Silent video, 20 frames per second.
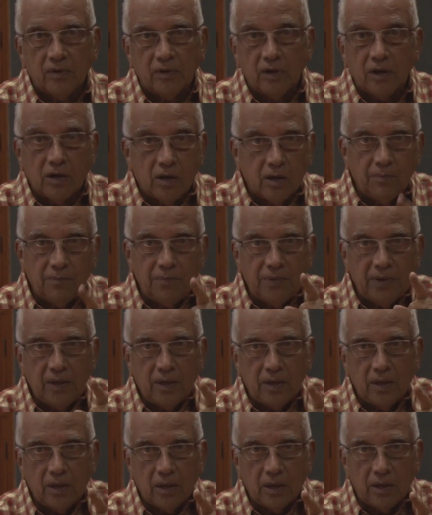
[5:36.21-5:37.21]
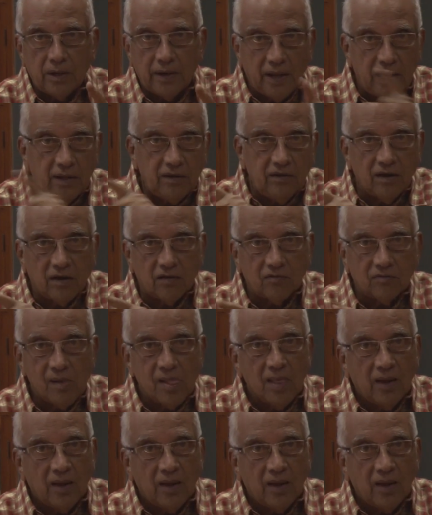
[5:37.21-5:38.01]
it will be dangerous.